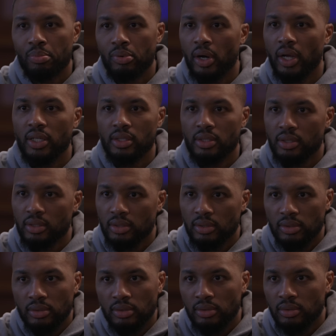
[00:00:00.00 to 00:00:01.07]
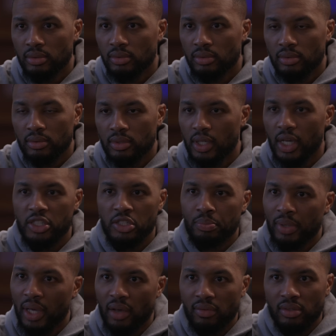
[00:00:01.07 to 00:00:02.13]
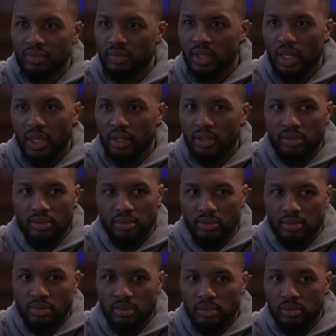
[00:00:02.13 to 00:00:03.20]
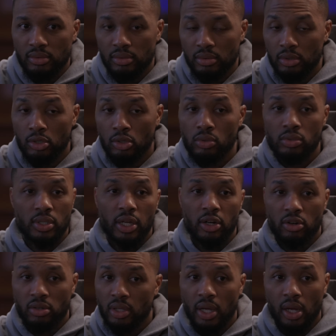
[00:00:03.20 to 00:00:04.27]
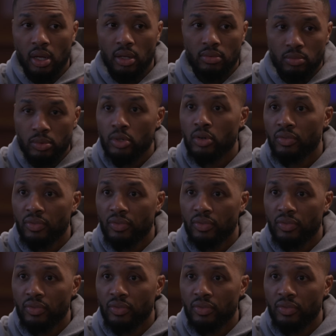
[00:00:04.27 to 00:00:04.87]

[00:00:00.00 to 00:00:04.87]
Price, Sasha Pavlik, like, dudes that are like real